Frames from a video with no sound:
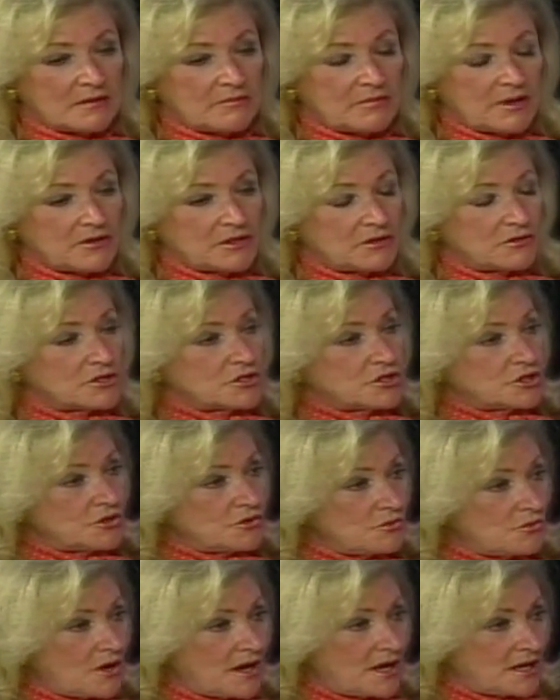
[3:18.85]
about there are
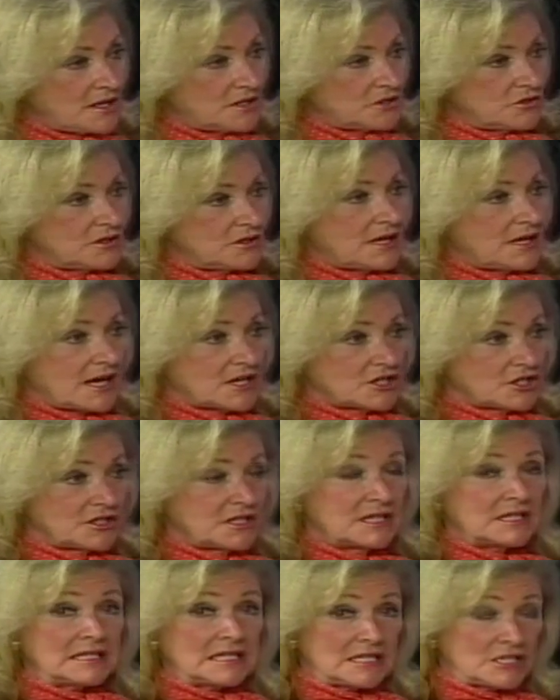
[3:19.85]
two ways you can
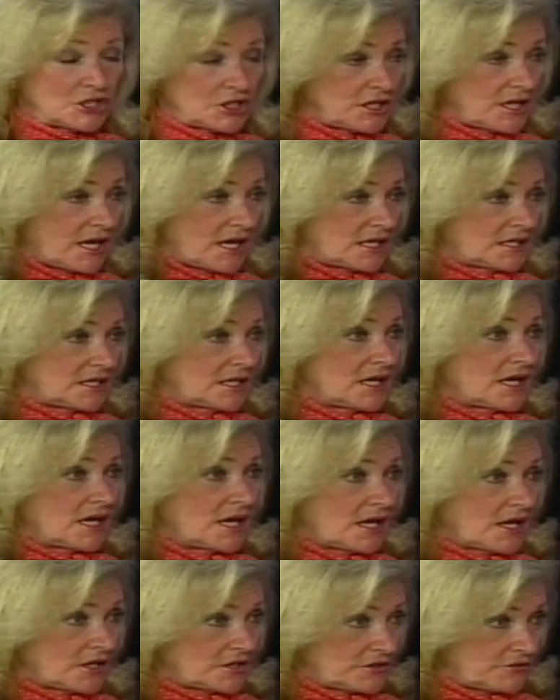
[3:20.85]
actually initiate
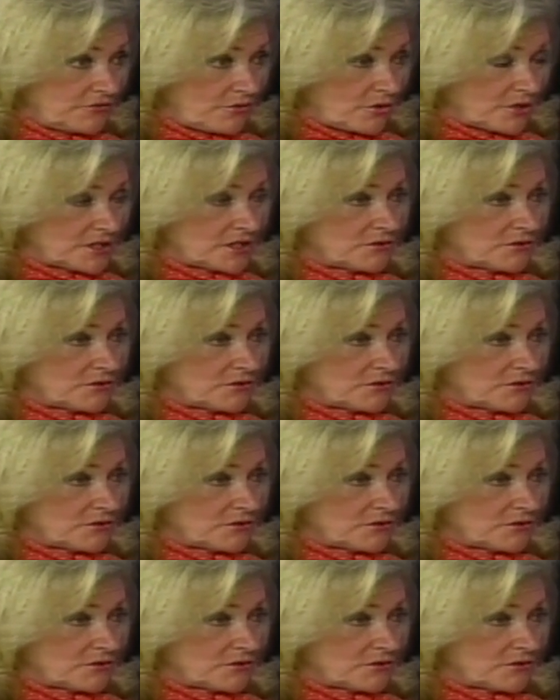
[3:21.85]
a divorce.